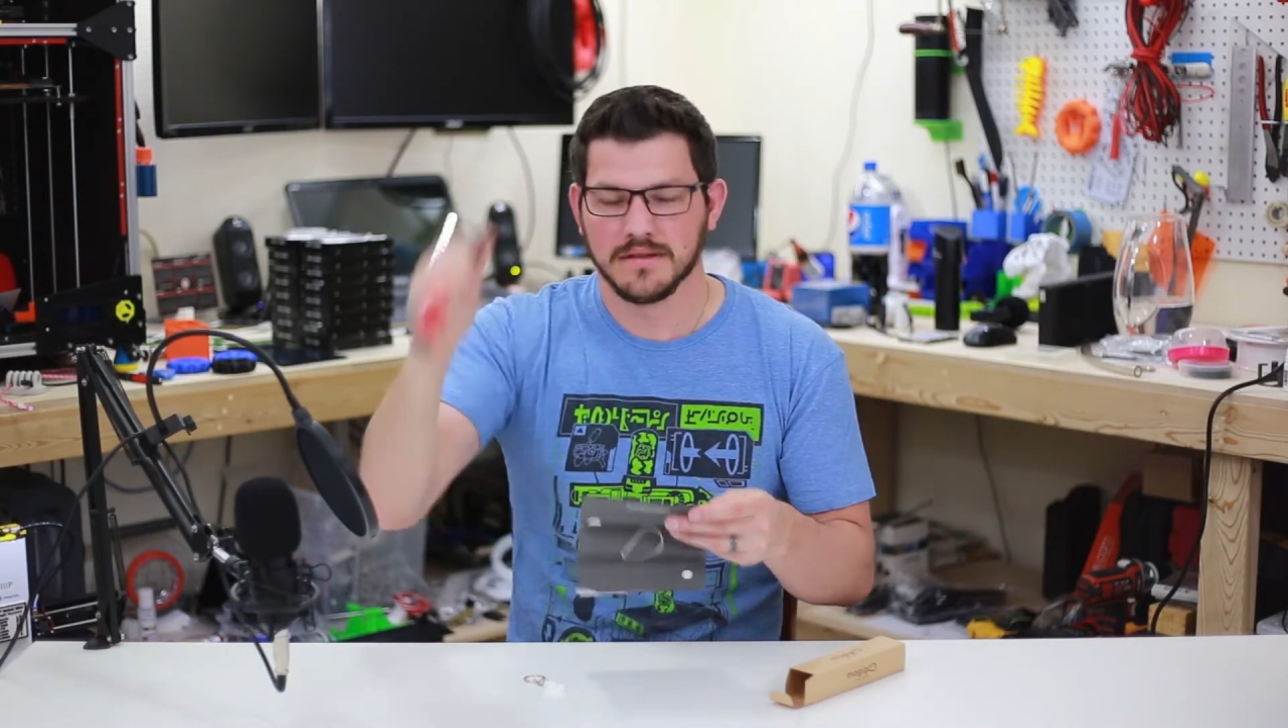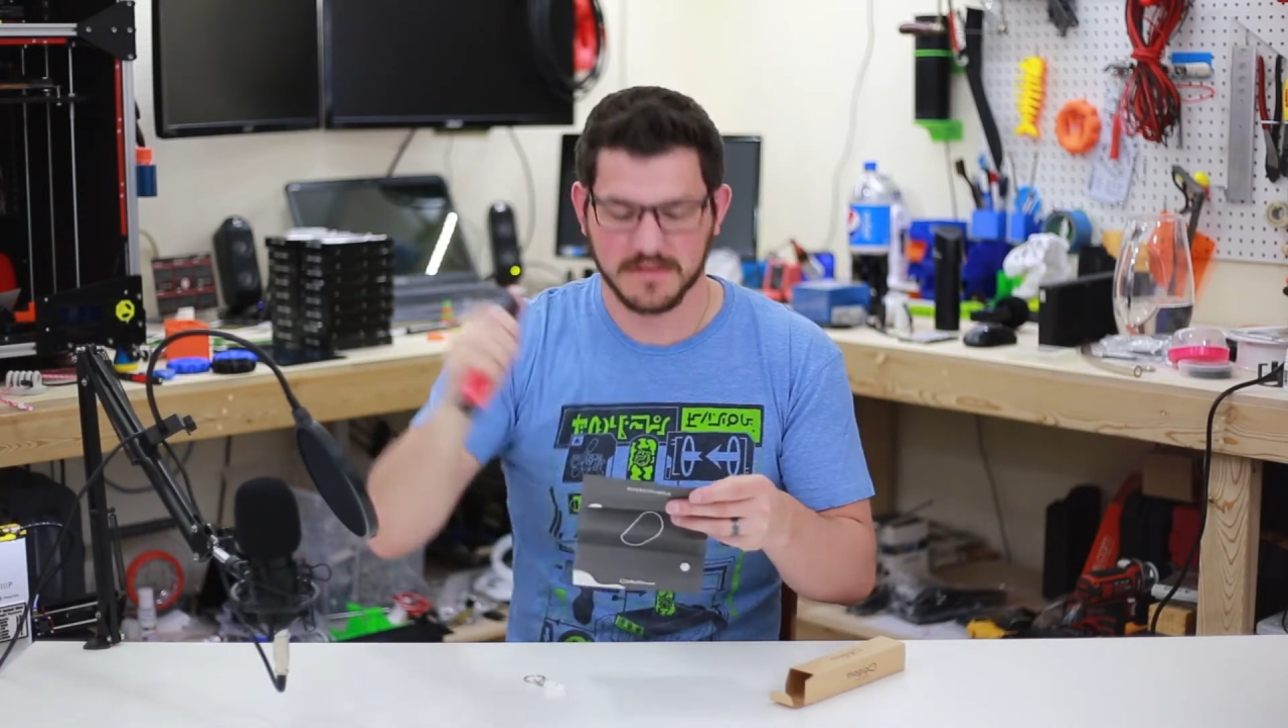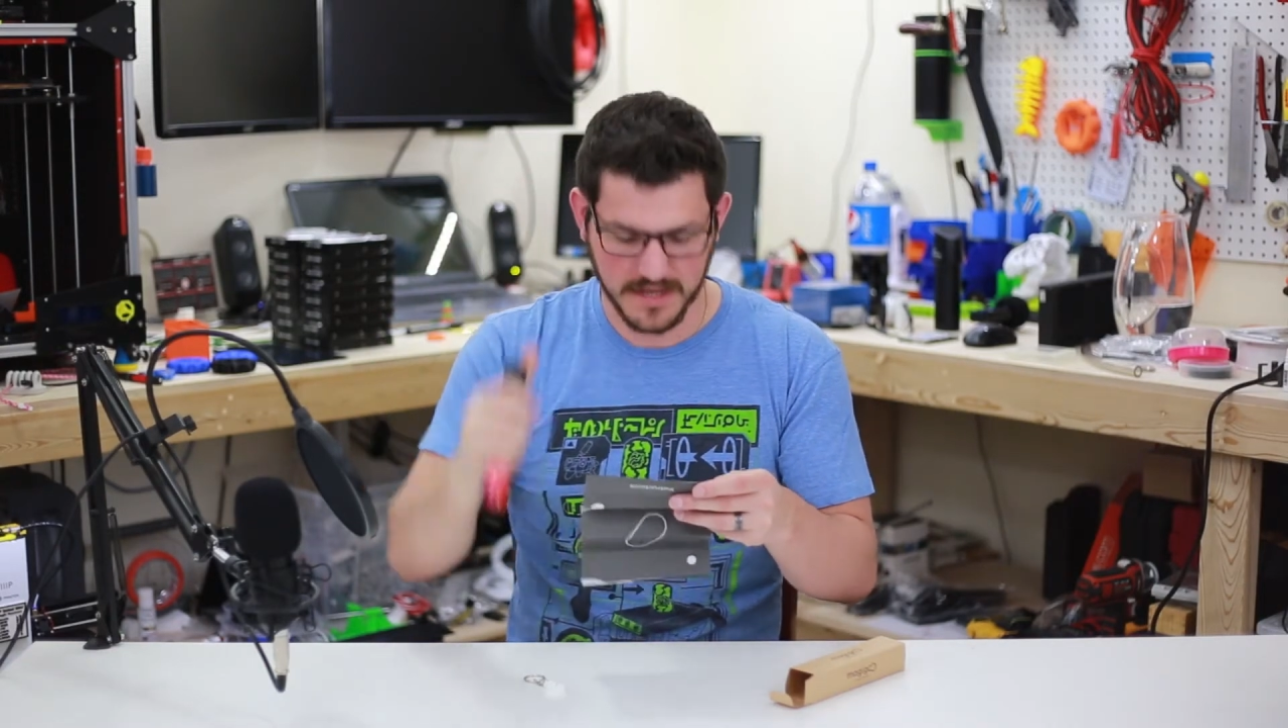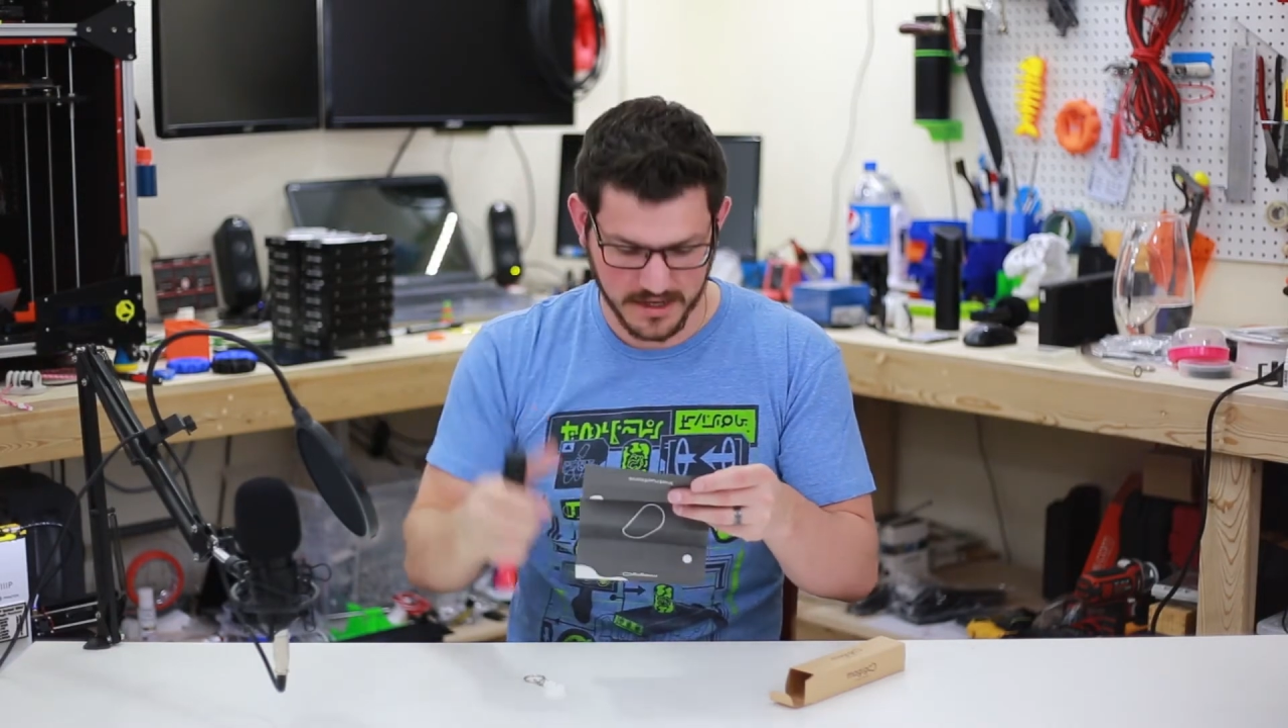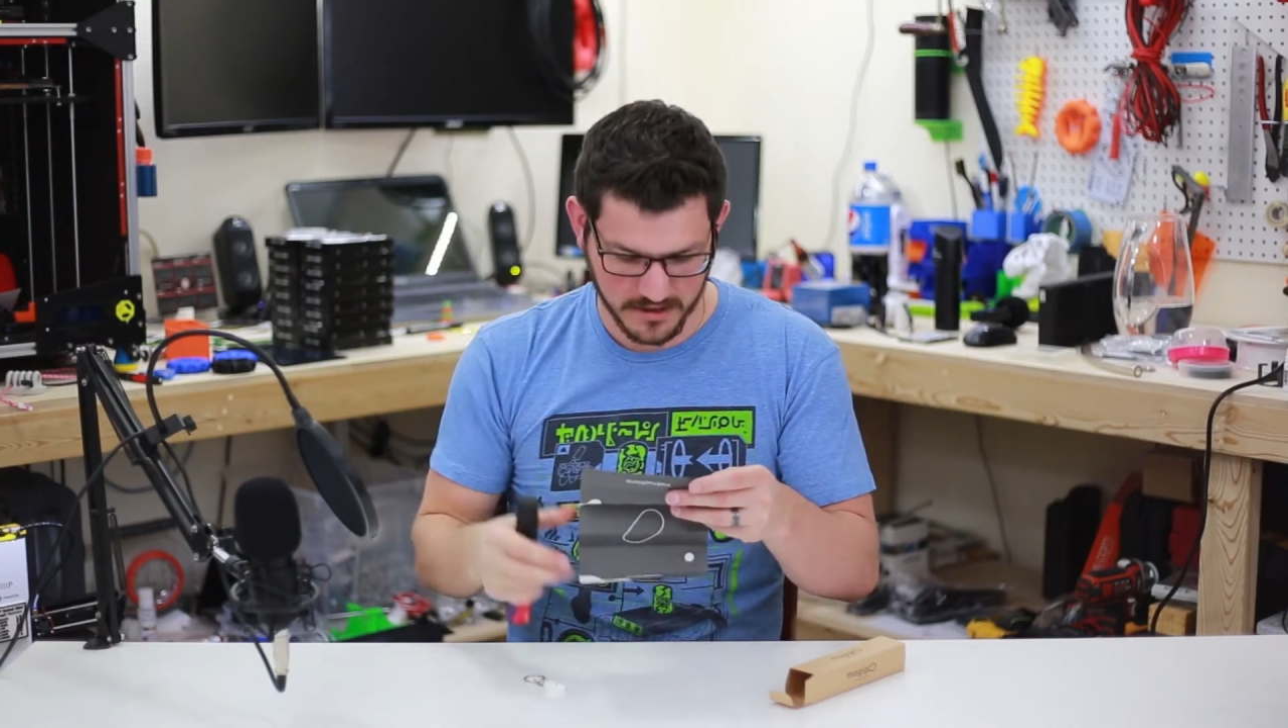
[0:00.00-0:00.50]

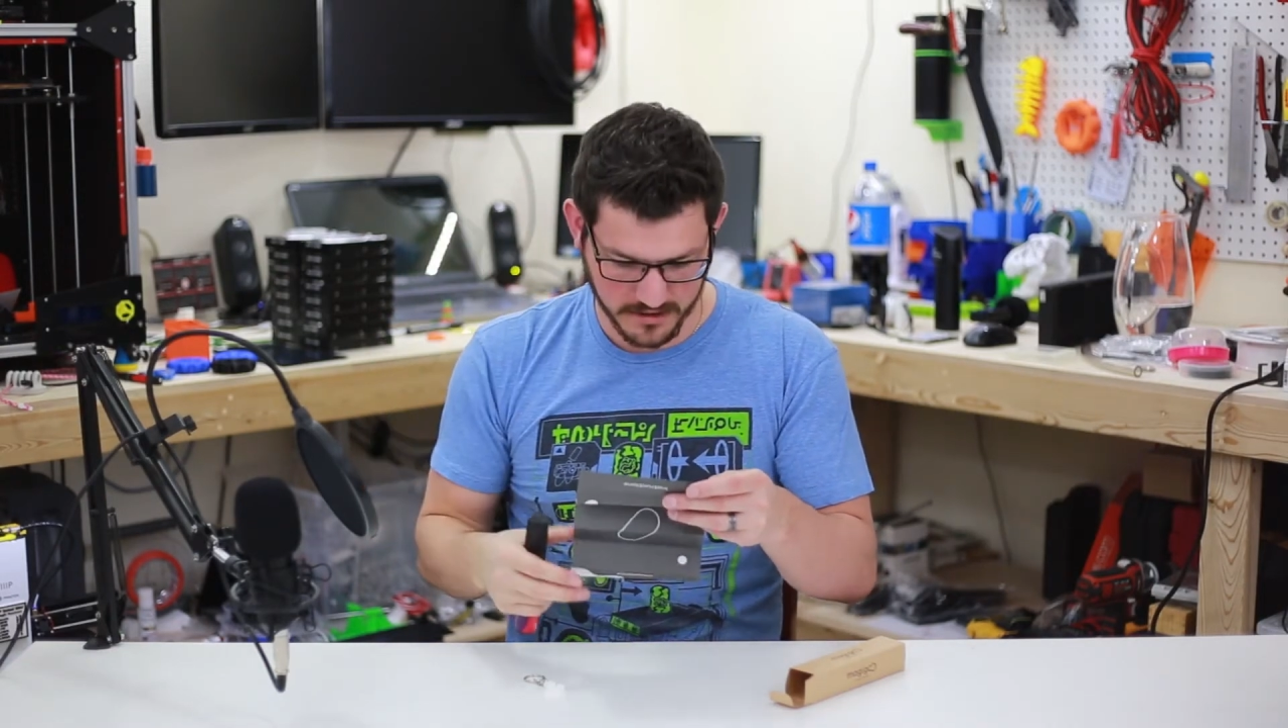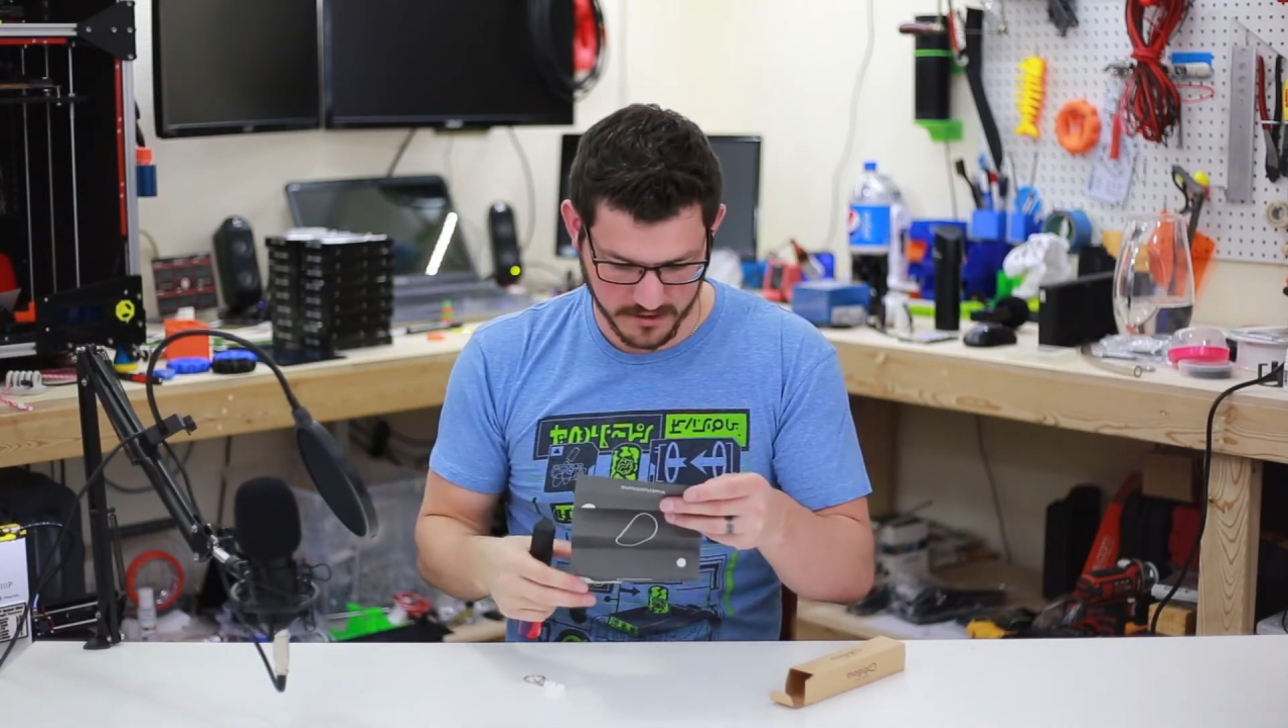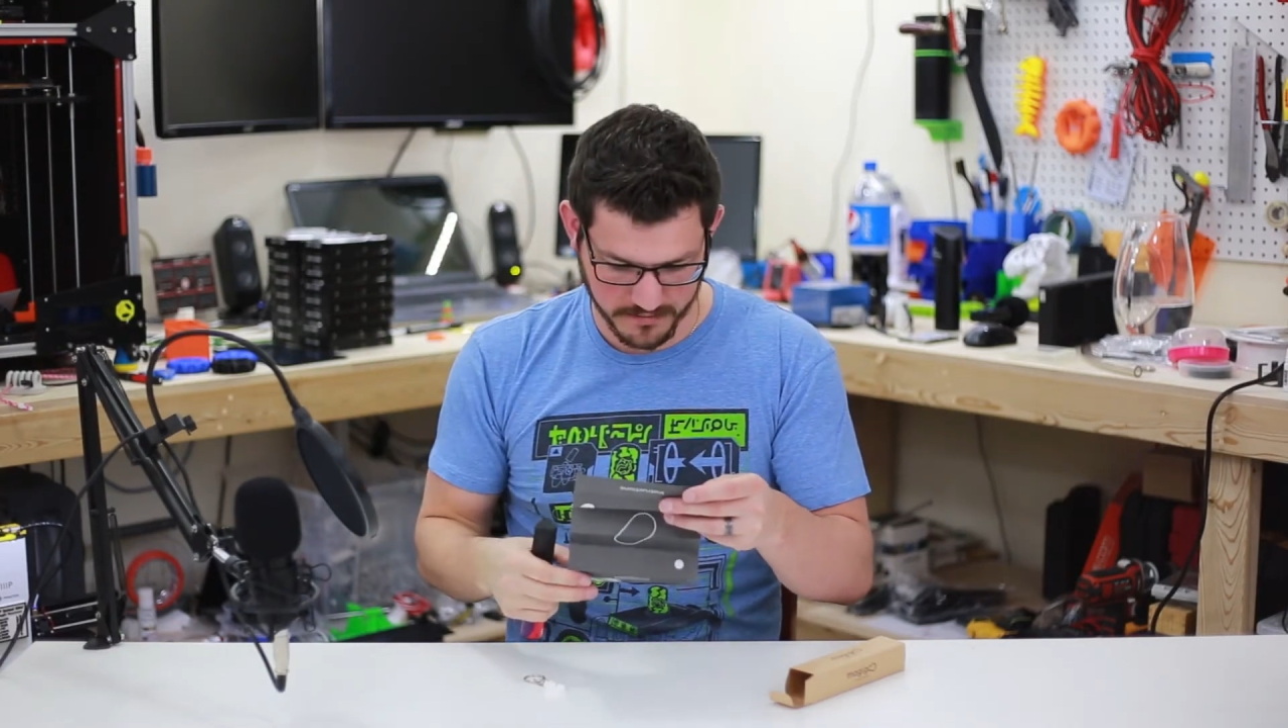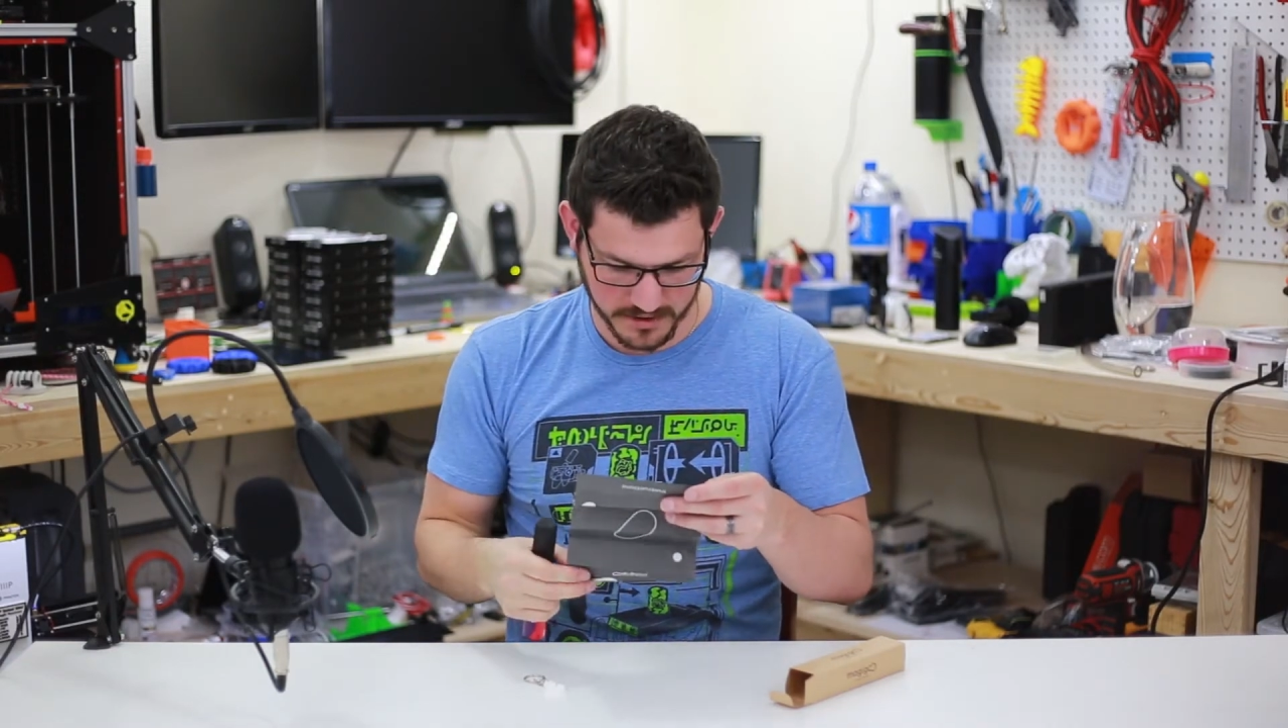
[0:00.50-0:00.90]
thing in there to help